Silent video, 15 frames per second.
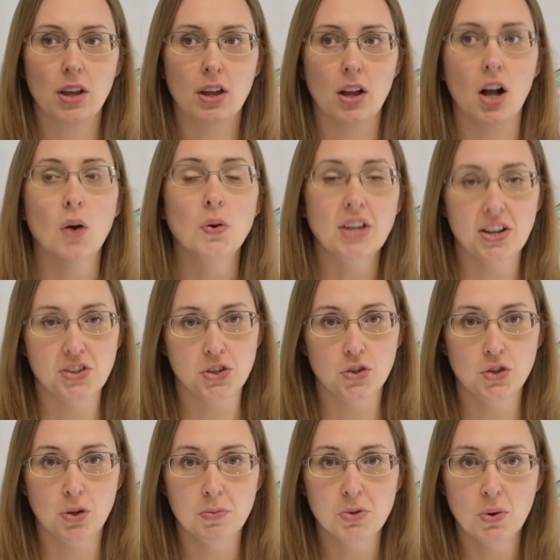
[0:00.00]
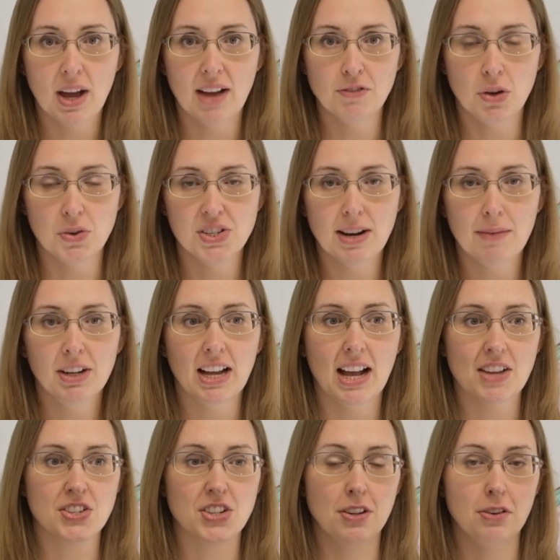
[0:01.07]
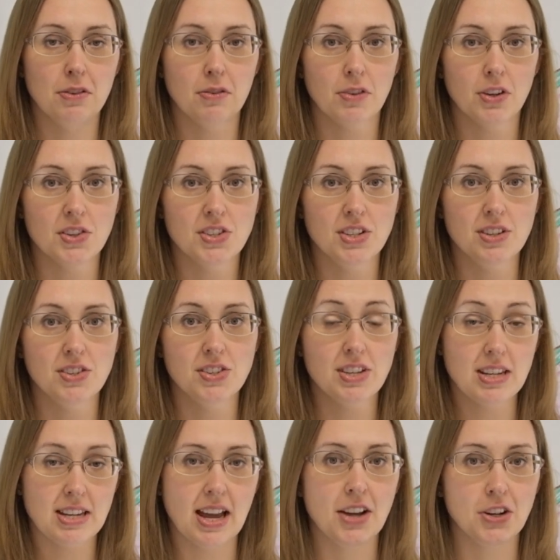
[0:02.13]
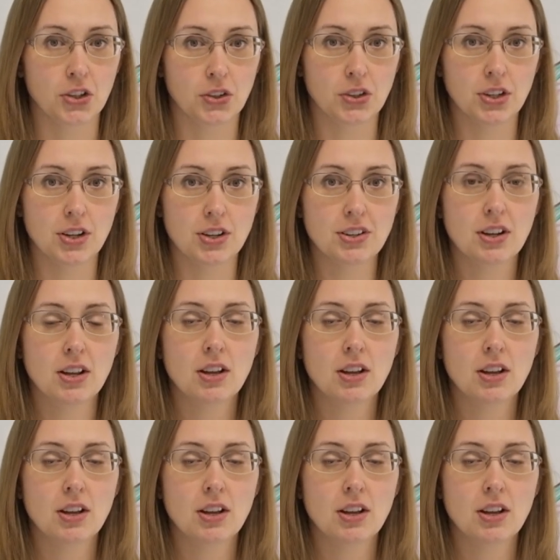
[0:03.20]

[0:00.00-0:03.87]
oh yes, you're doomed, you have no stomach acid, versus, yeah, you're good.